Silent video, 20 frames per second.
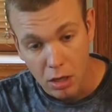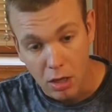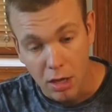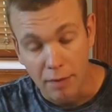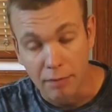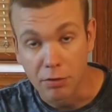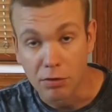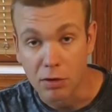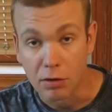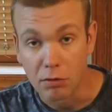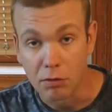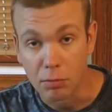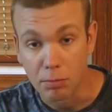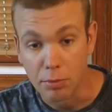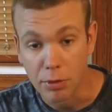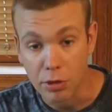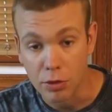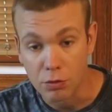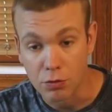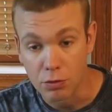I've seen some
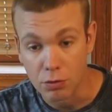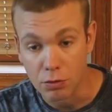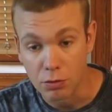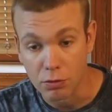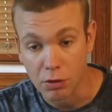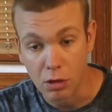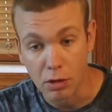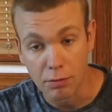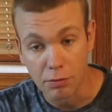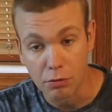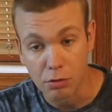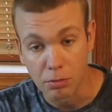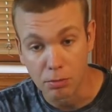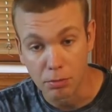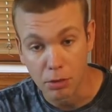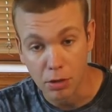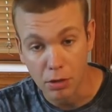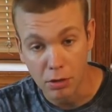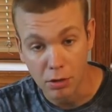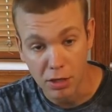pictures of
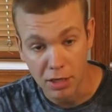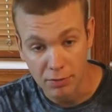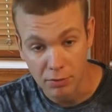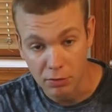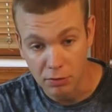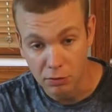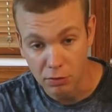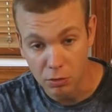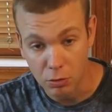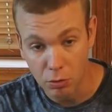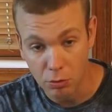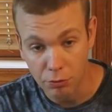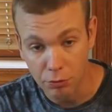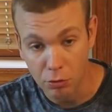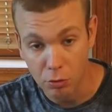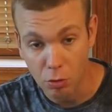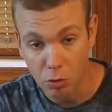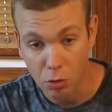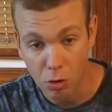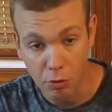some Navy SEALs
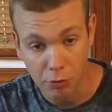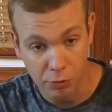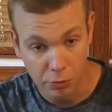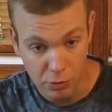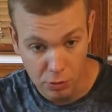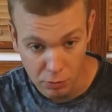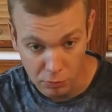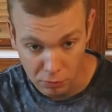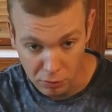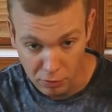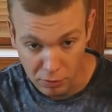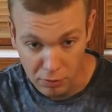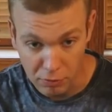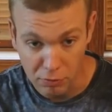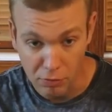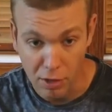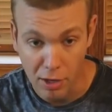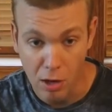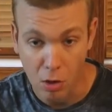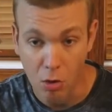who are also using these
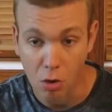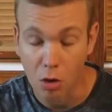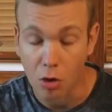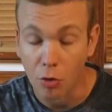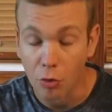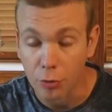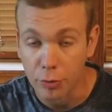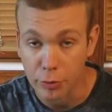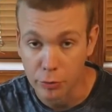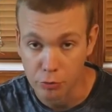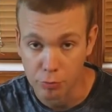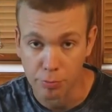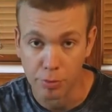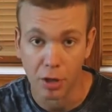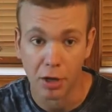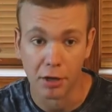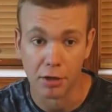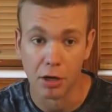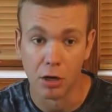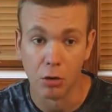now on 300
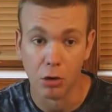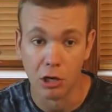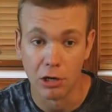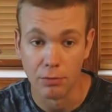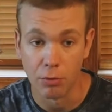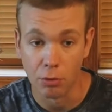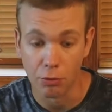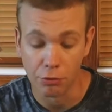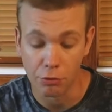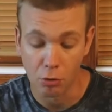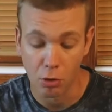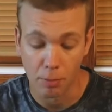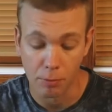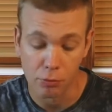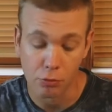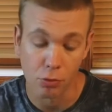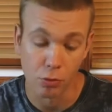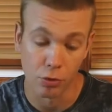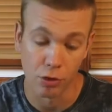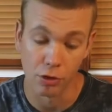blackout rifles, so I'm
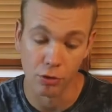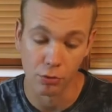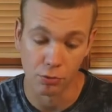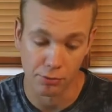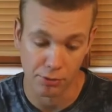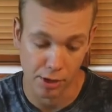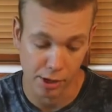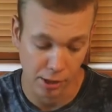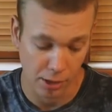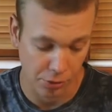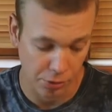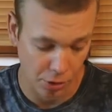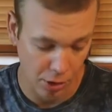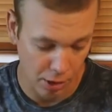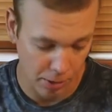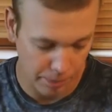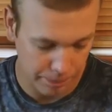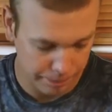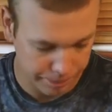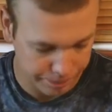sure they do fine with
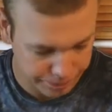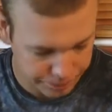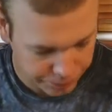that.